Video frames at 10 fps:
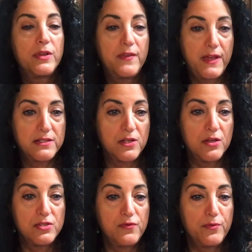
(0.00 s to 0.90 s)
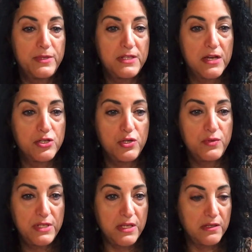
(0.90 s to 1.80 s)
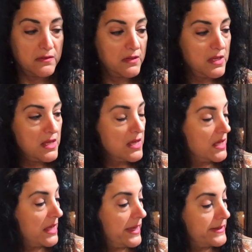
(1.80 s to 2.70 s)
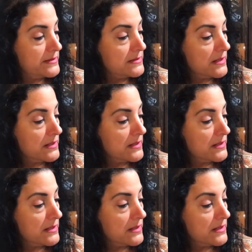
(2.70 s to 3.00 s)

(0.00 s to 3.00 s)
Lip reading: And that's also from Adagio Tea. And